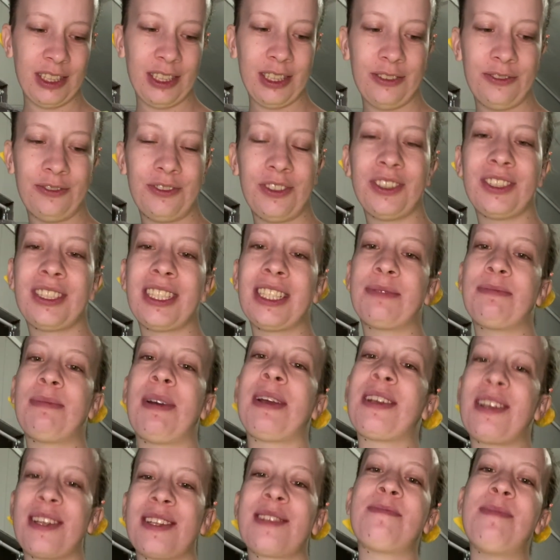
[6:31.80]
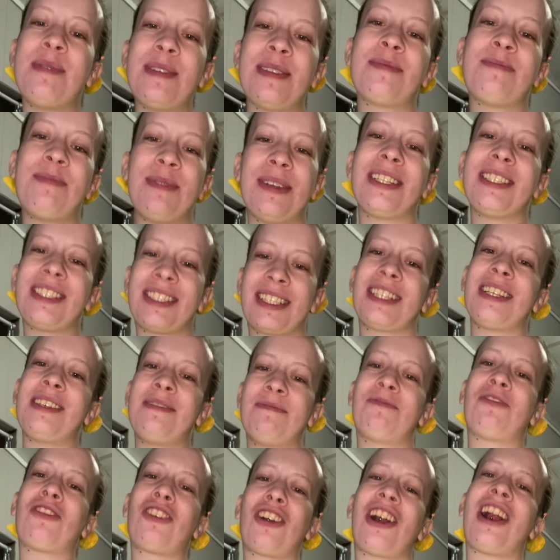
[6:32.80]
Feels like my husband's gonna sleep
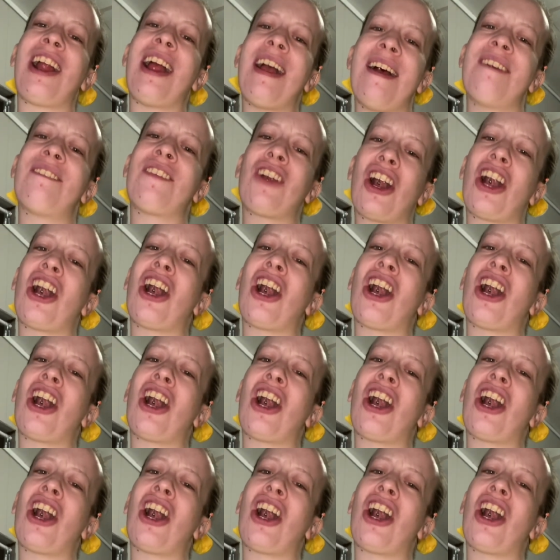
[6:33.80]
forever.